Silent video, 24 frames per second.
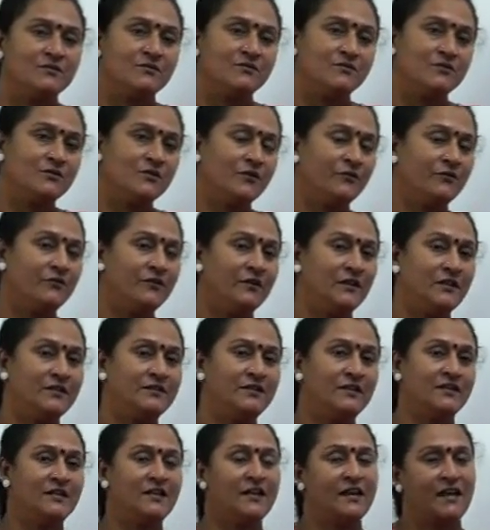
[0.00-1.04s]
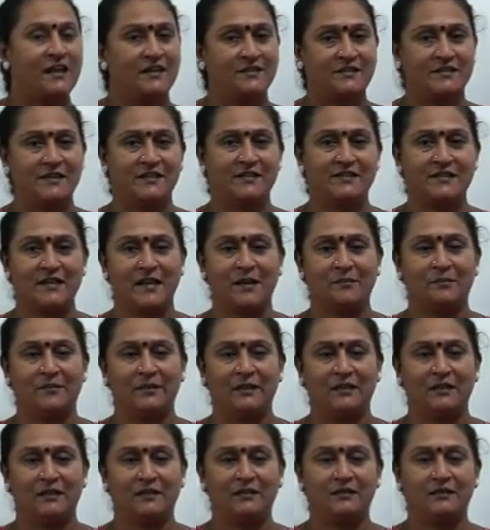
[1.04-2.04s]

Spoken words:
So we'll see the next example.